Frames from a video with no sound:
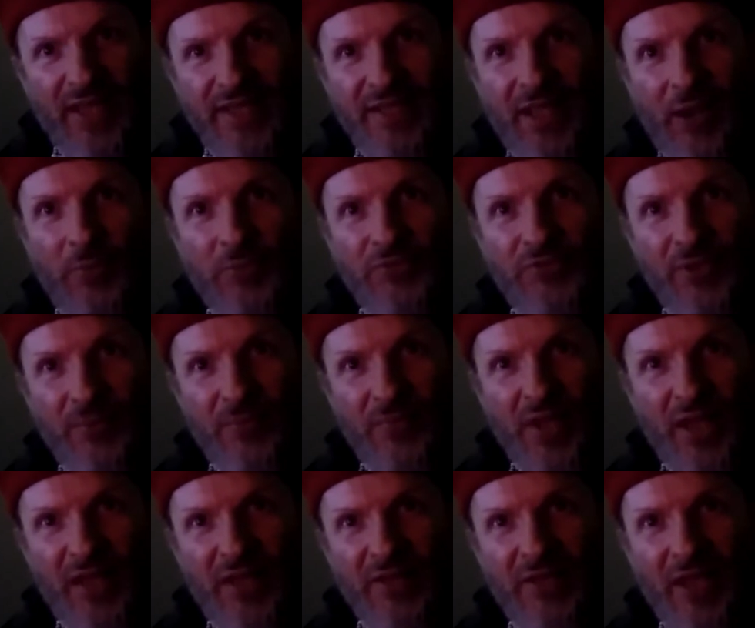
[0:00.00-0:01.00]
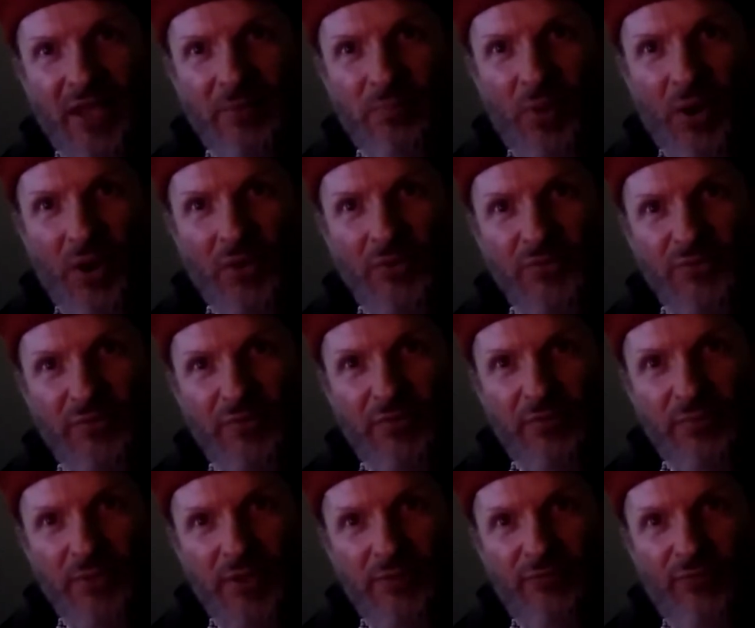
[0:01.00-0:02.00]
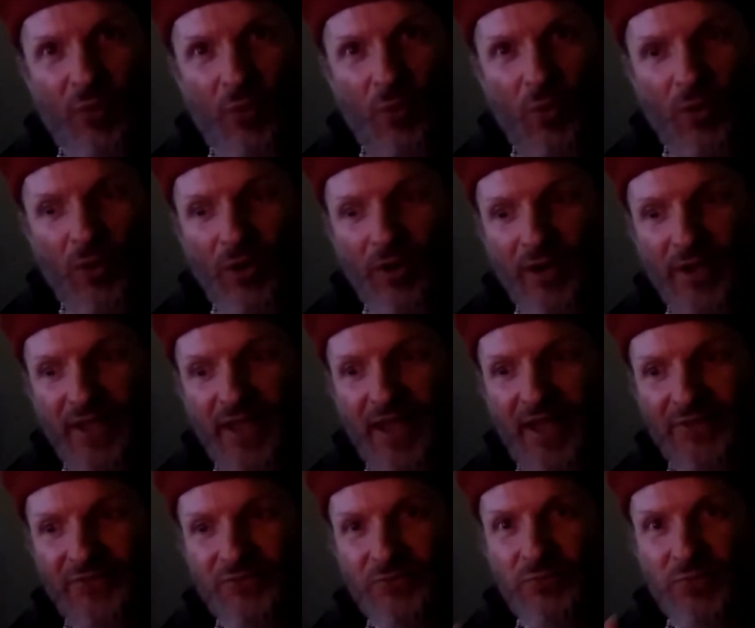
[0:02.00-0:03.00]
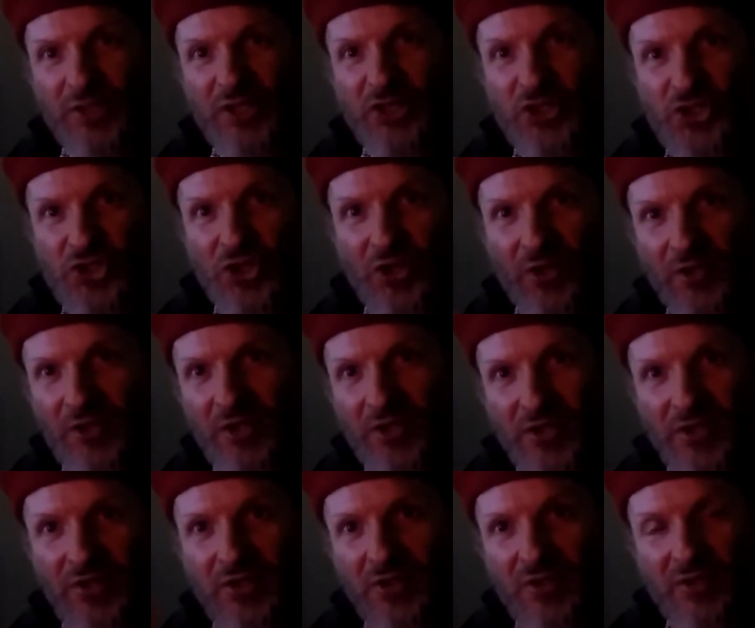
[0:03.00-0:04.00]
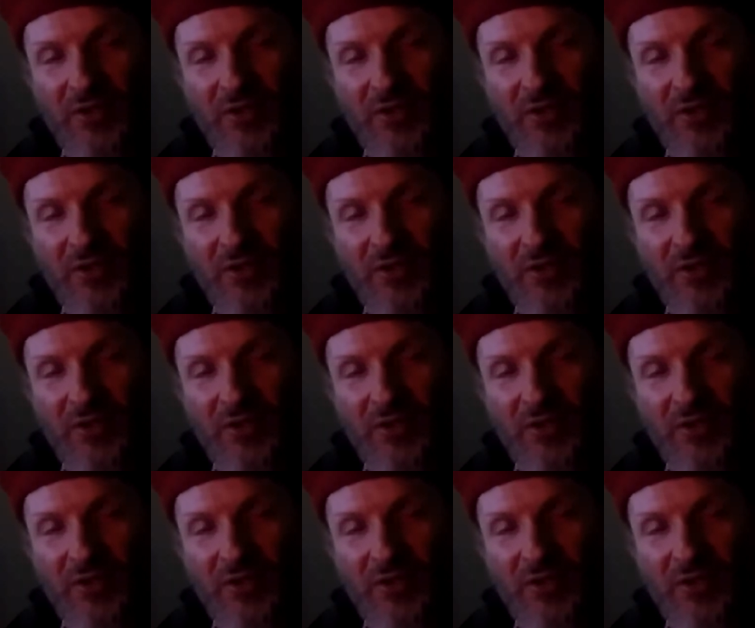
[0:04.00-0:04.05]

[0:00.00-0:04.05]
Yeah, with some like bars of 3/4, yeah, really jerky.